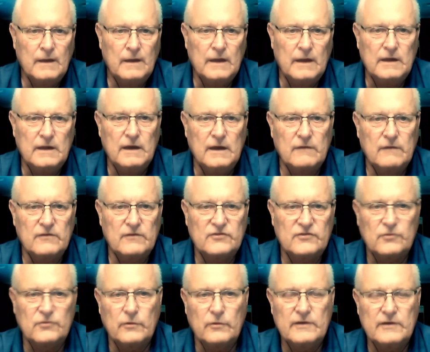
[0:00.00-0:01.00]
And you hear the
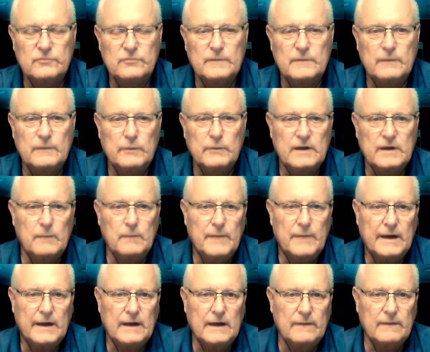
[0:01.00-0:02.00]
stories when they would come
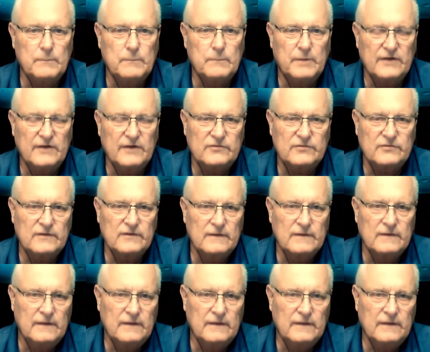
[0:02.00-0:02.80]
back on the bus,